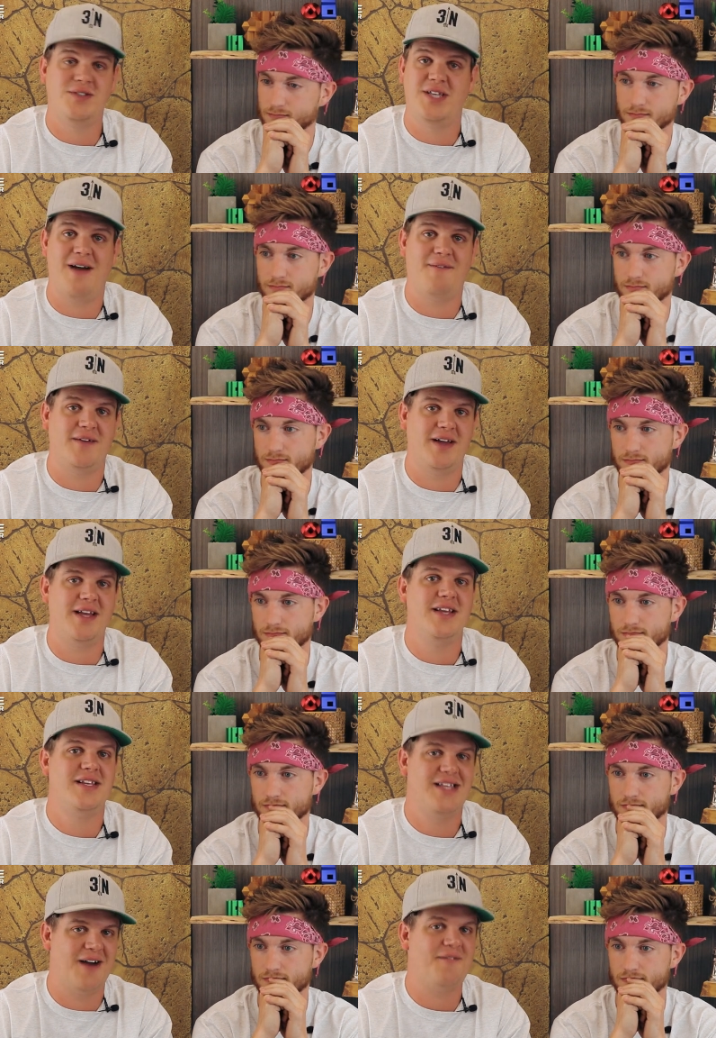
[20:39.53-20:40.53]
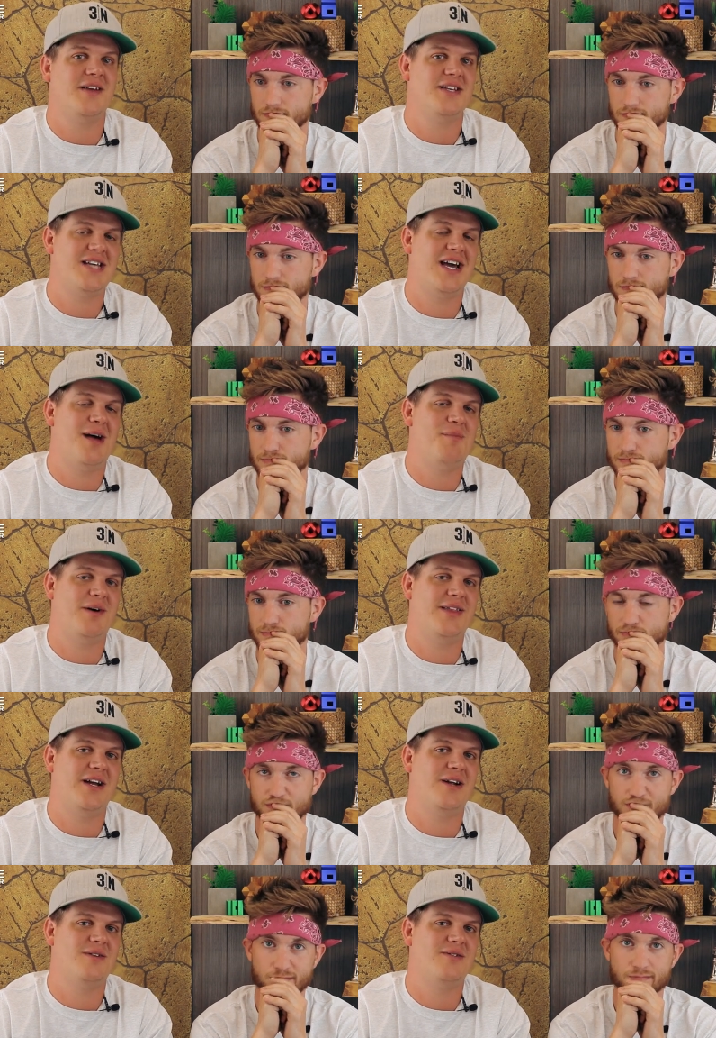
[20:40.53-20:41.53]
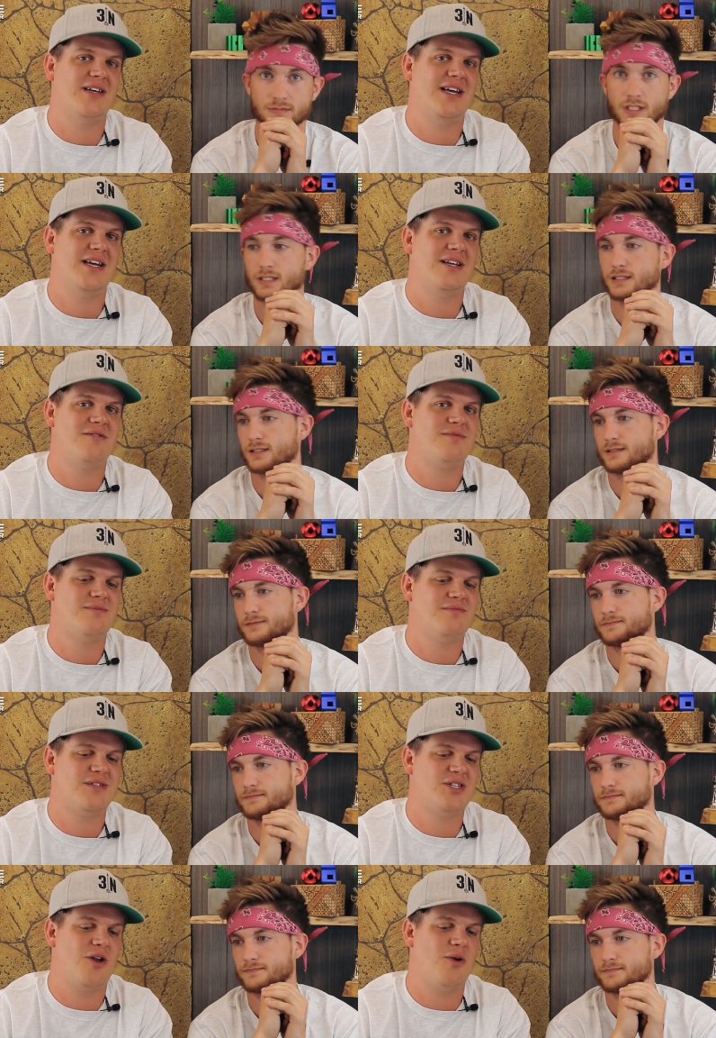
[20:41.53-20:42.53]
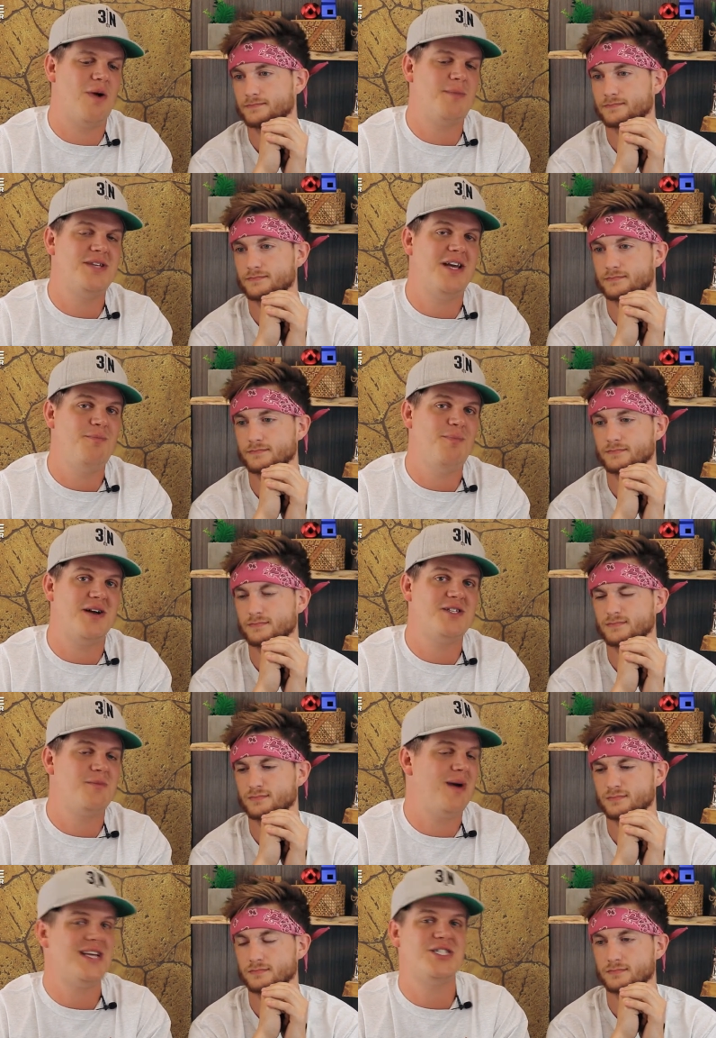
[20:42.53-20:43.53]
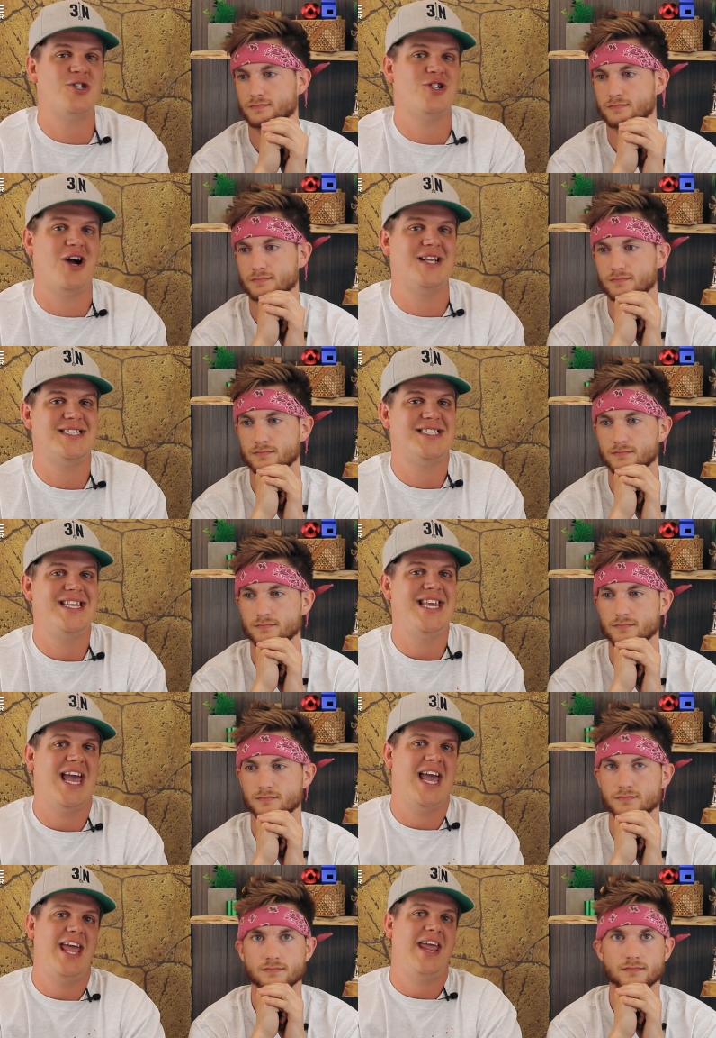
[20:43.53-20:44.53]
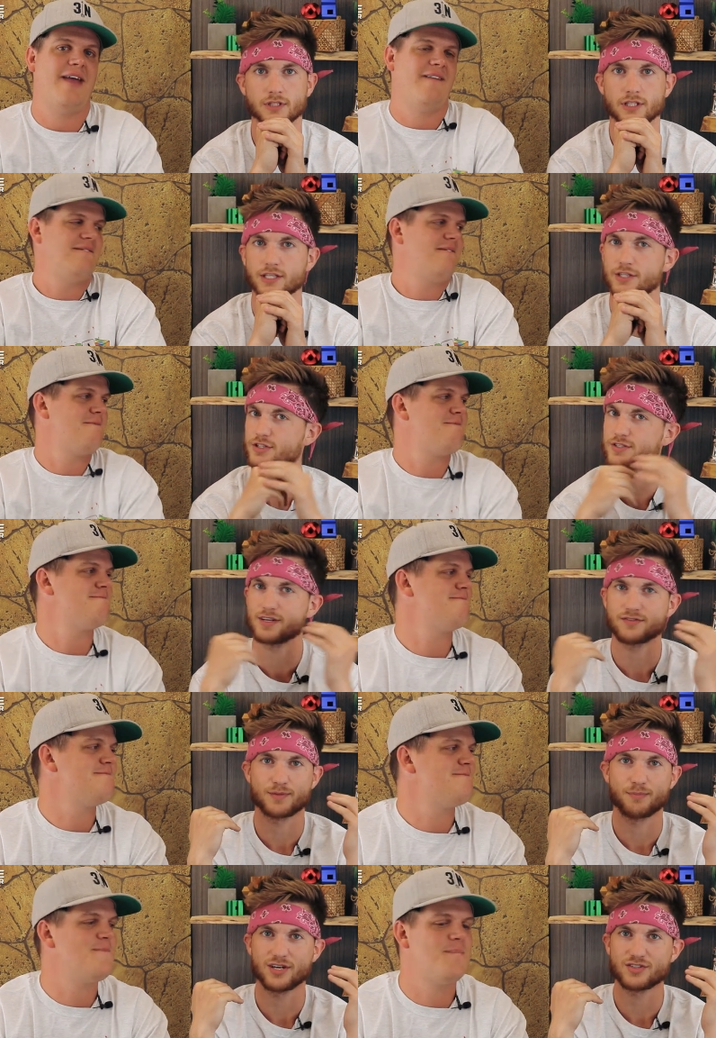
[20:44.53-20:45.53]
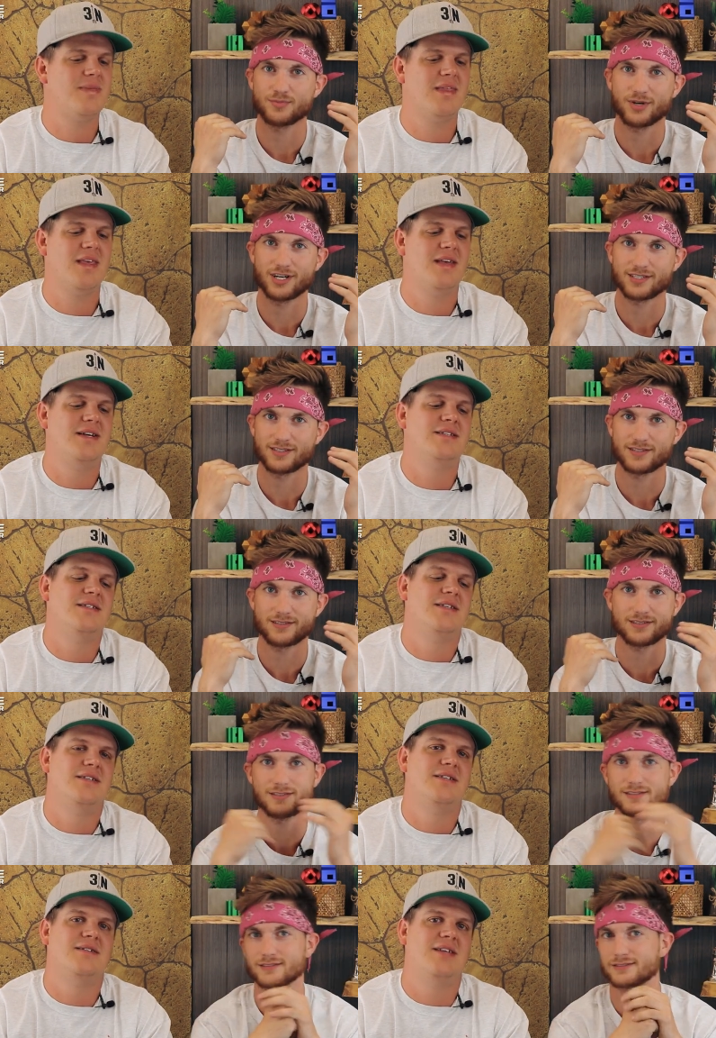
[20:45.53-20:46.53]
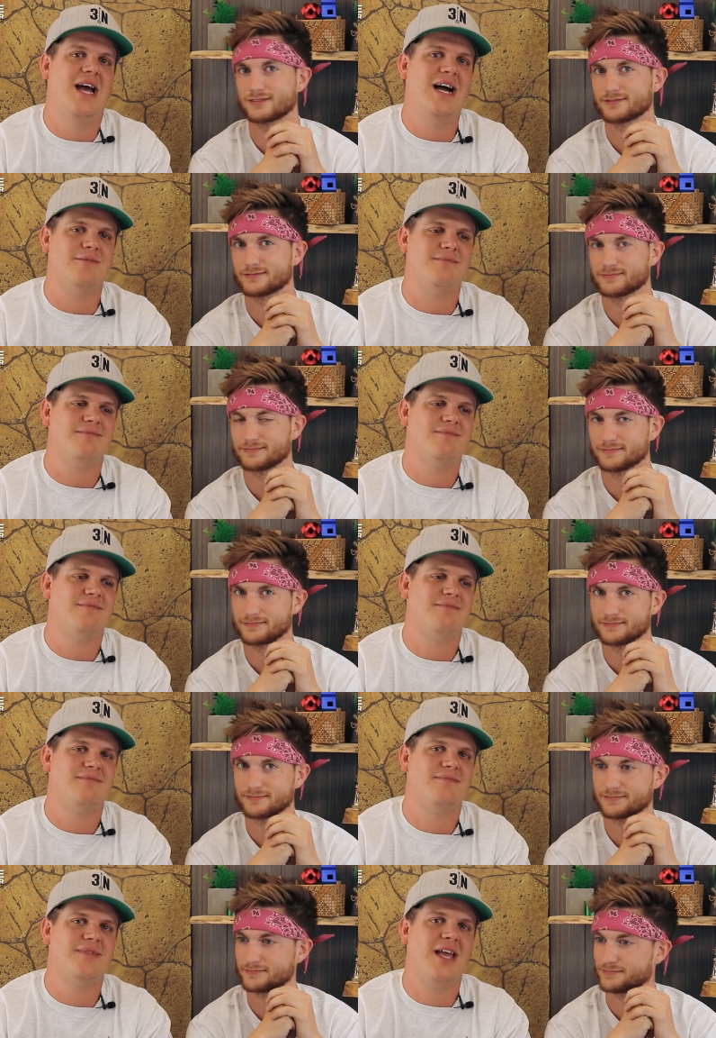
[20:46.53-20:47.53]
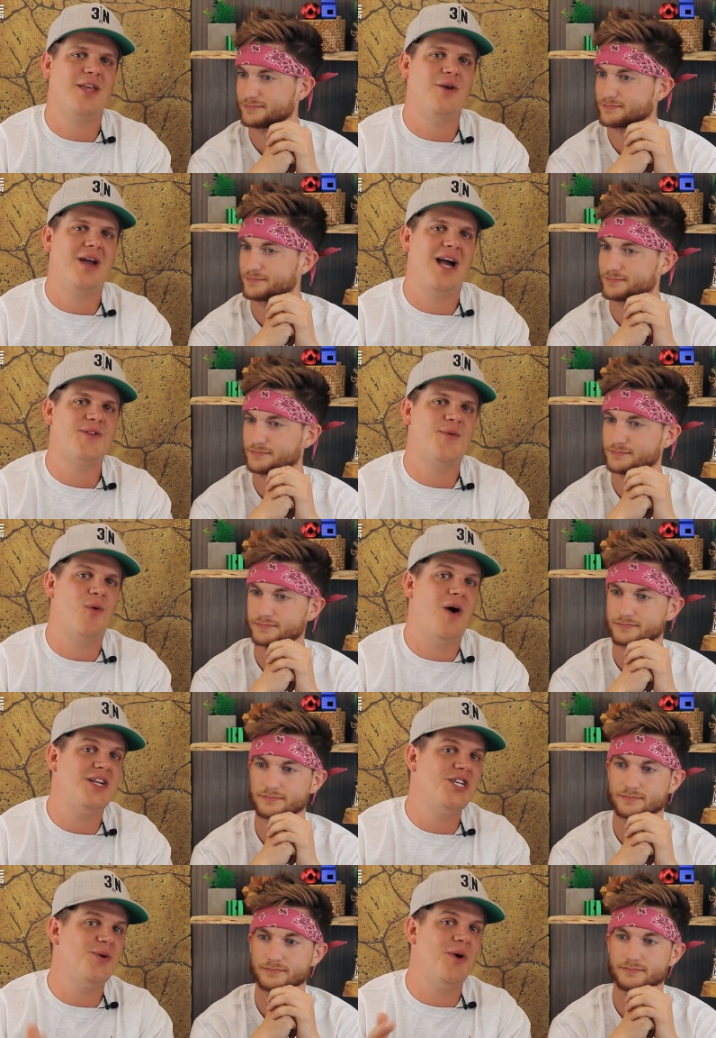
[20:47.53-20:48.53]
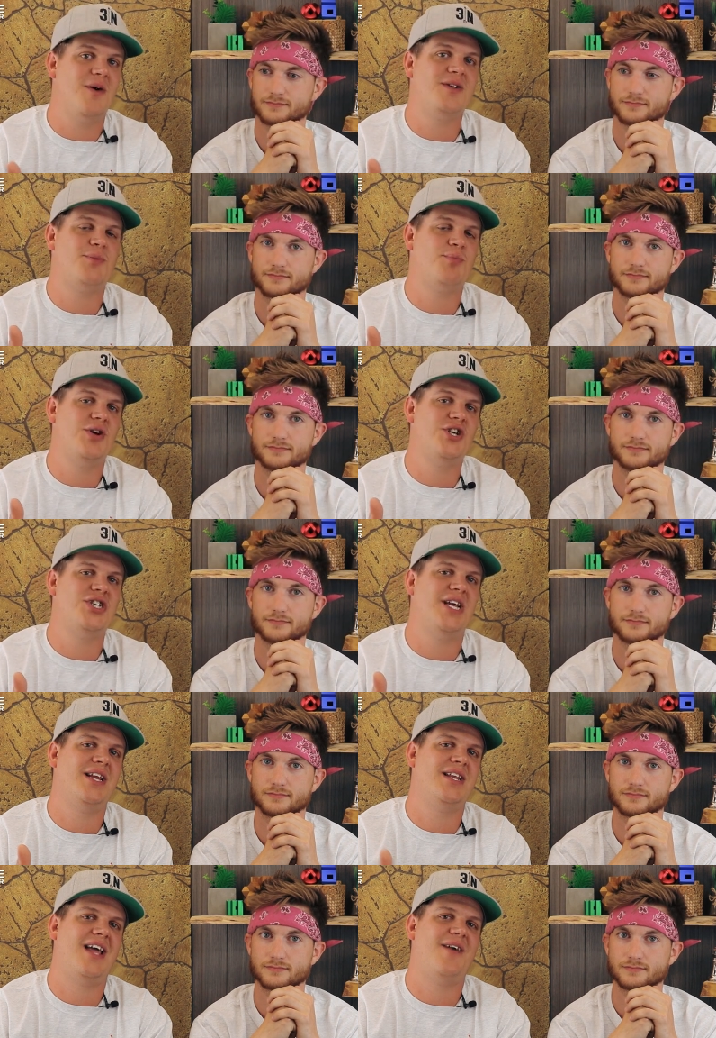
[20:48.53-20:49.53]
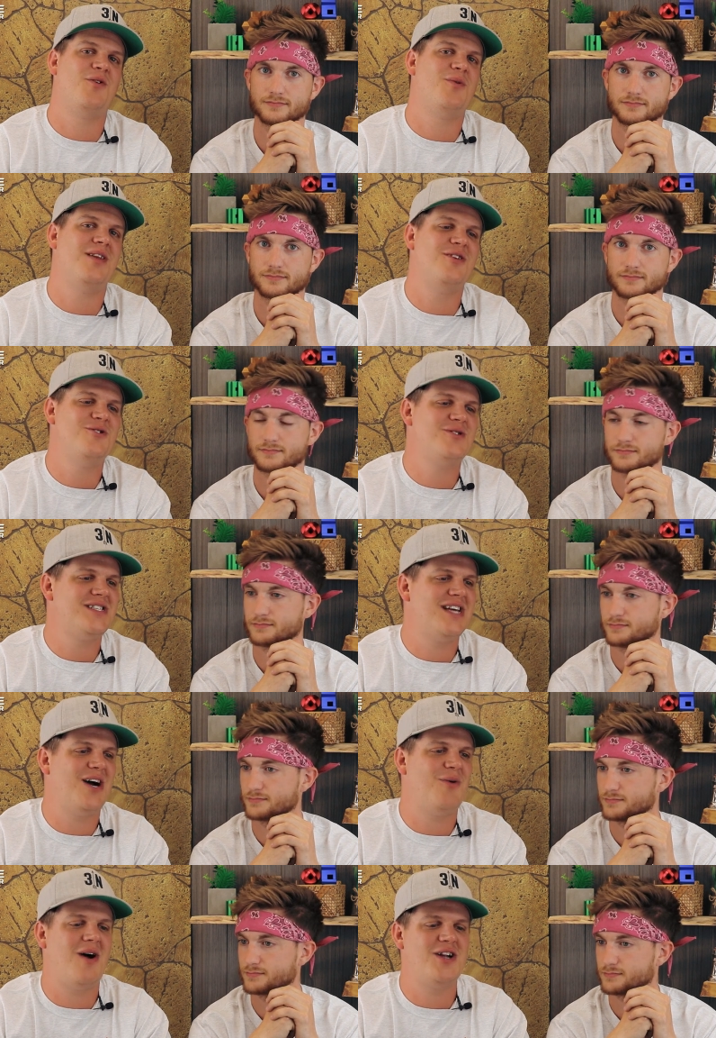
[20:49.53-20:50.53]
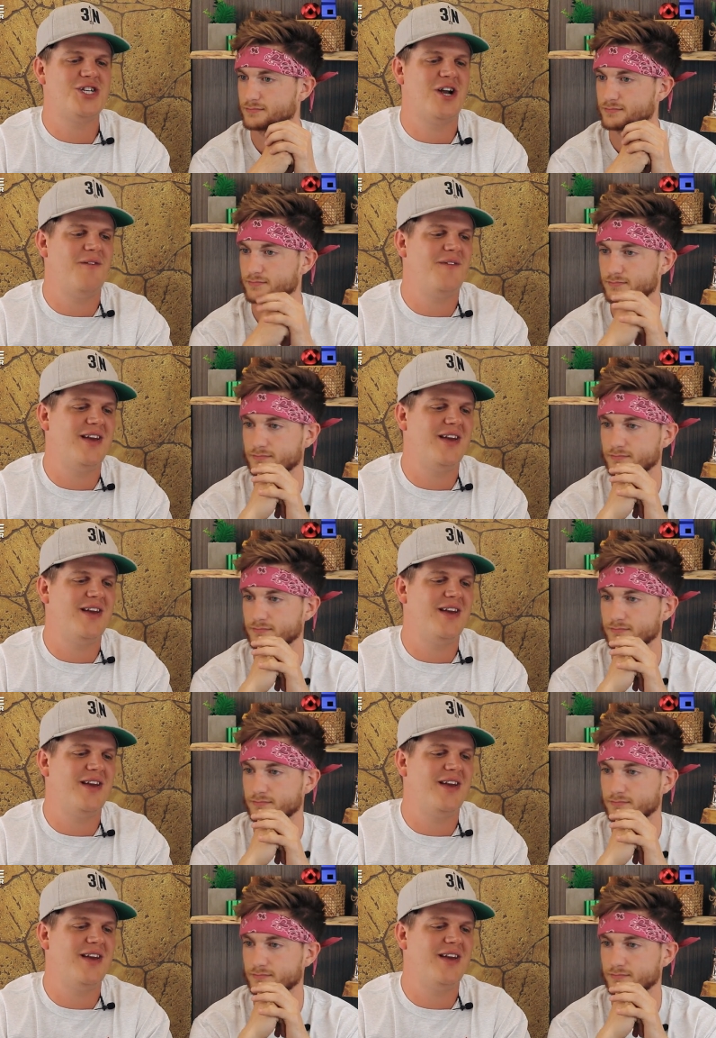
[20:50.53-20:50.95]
Speaker 1: definitely, definitely sign up on there. And it's on our website, puzzlemaster.ca. Get
Speaker 2: yourself some puzzle boxes.
Speaker 1: Yeah. Thank you guys for watching. We always appreciate everyone who's uh, watching our